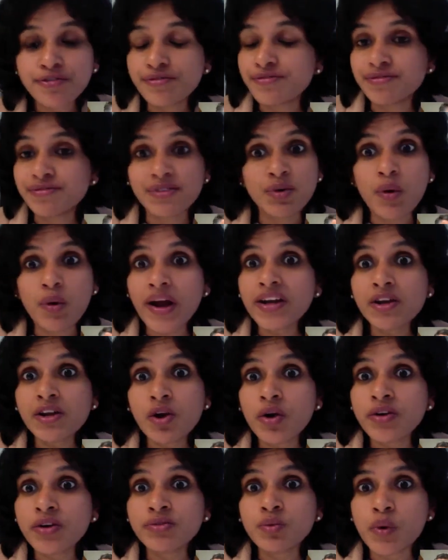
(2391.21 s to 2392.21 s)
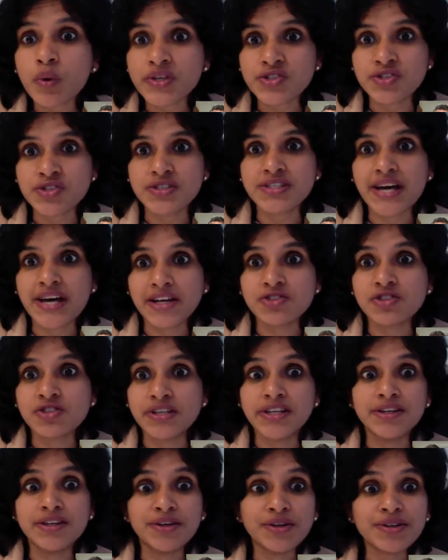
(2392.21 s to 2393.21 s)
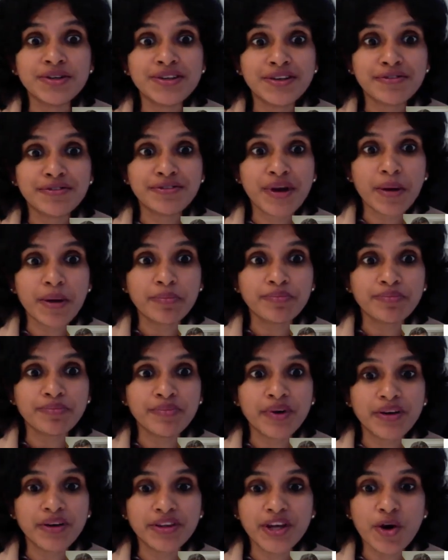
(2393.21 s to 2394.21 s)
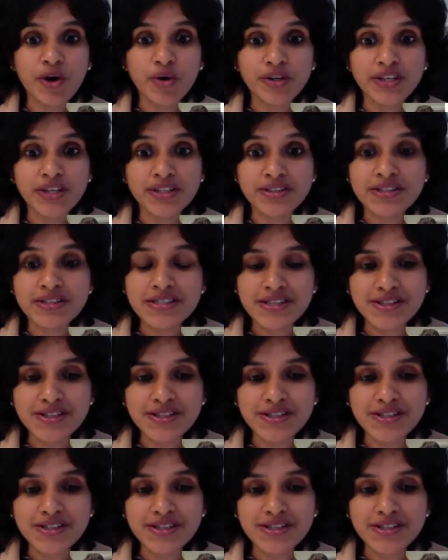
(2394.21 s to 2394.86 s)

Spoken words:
quite a lot of questions actually here from the audience.